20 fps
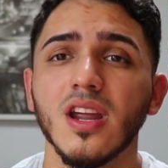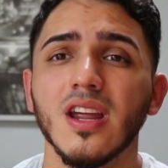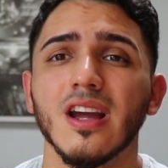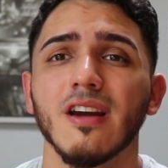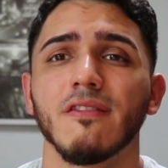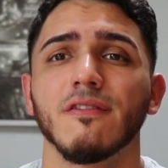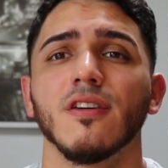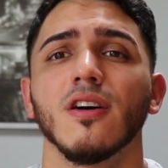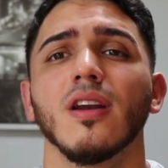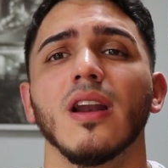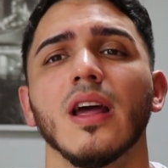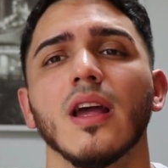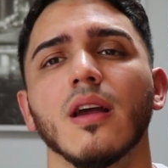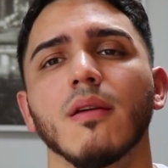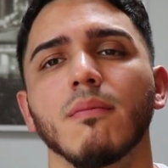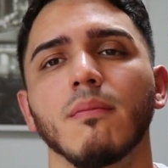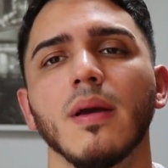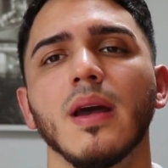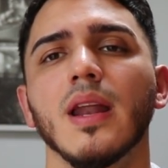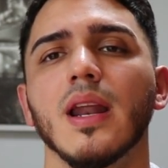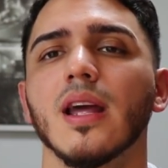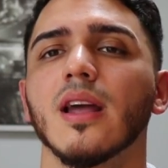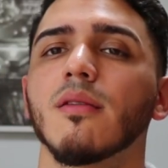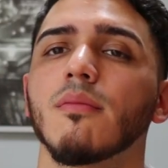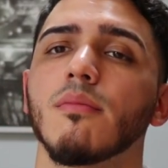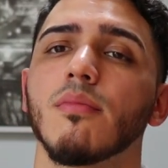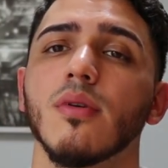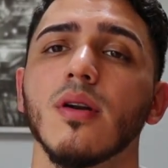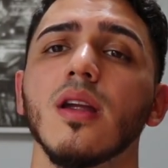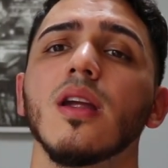I felt like man, I can
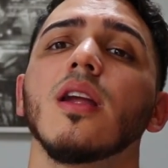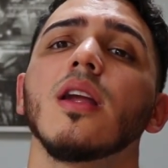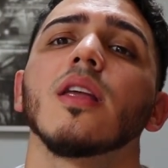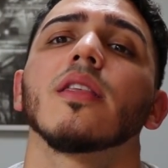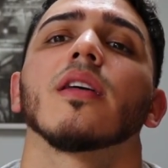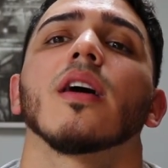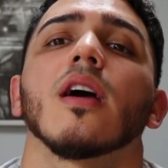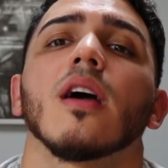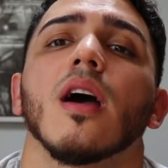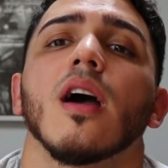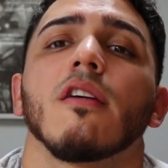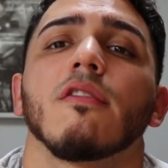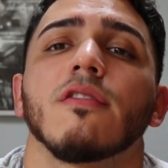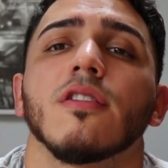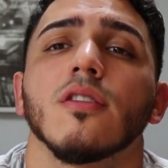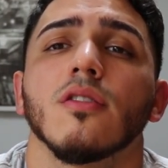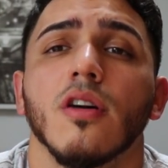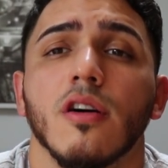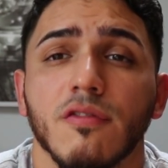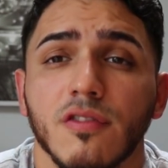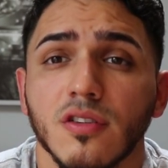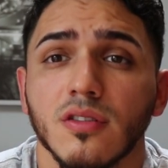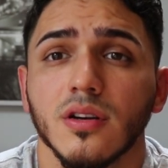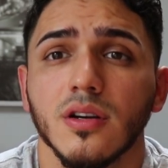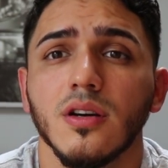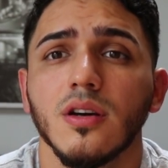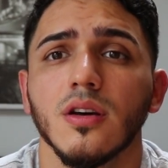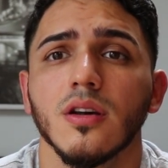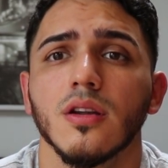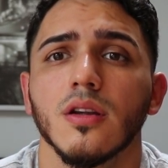breathe. I, I feel I feel
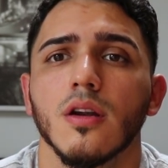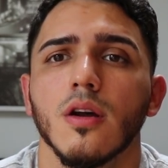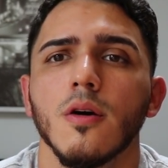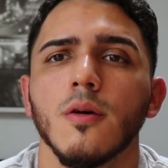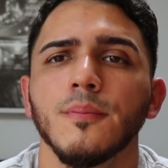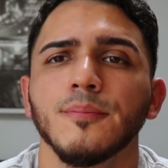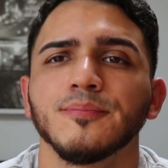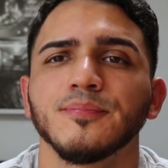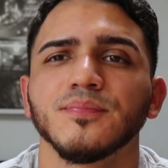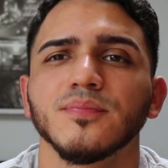good, you know.